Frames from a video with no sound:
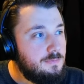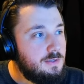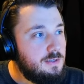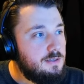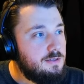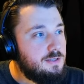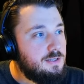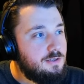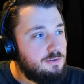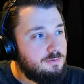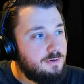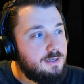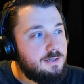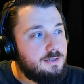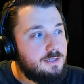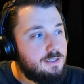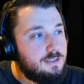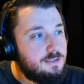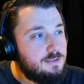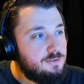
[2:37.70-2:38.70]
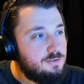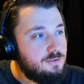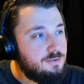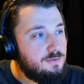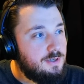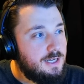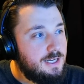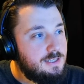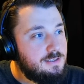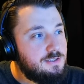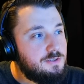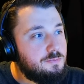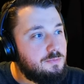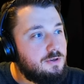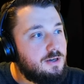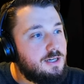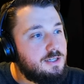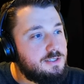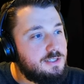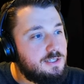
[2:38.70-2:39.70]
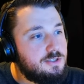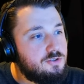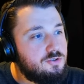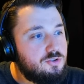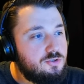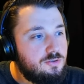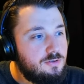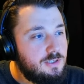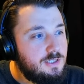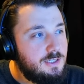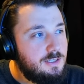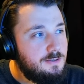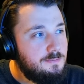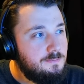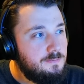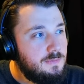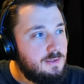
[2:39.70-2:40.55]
And then you right click and do end process tree.